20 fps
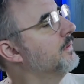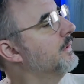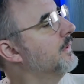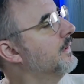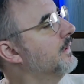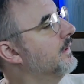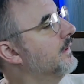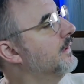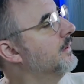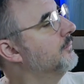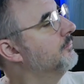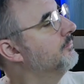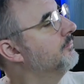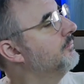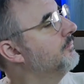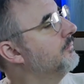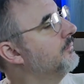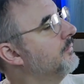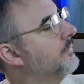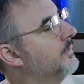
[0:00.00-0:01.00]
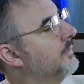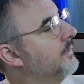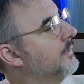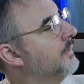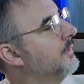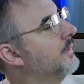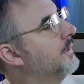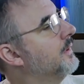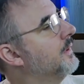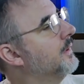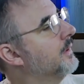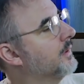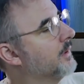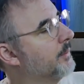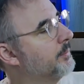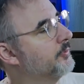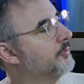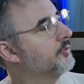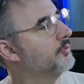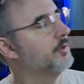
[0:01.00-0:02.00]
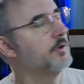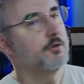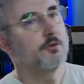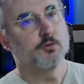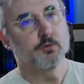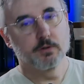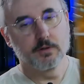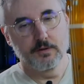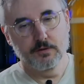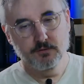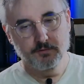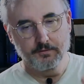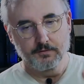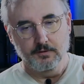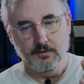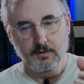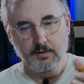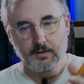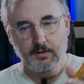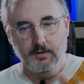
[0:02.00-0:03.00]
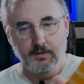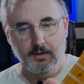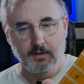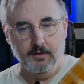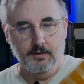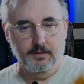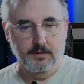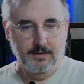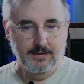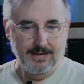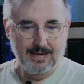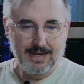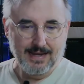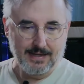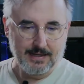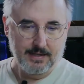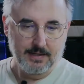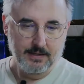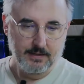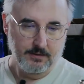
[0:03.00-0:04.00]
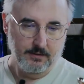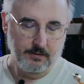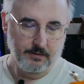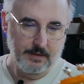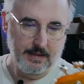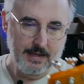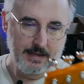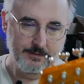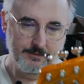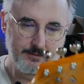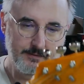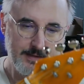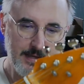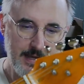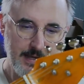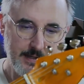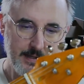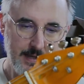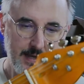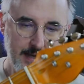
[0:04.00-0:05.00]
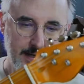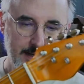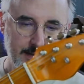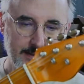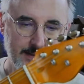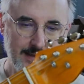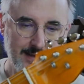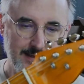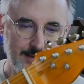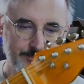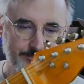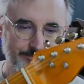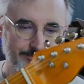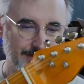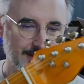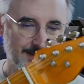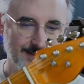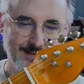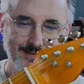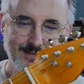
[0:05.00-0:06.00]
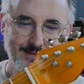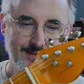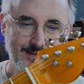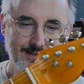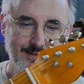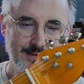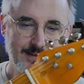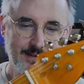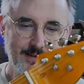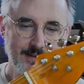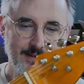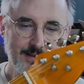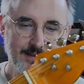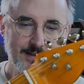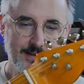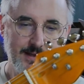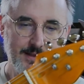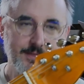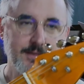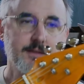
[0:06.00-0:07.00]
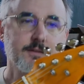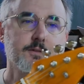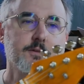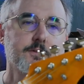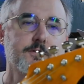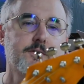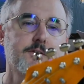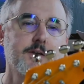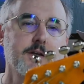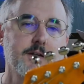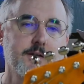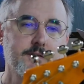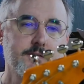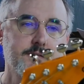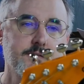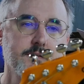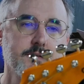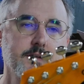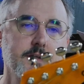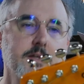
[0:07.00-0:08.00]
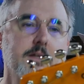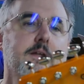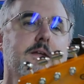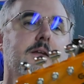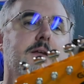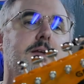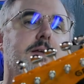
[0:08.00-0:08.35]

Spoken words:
Couple string trees. The neck or the headstock on it, I think looks kind of silly.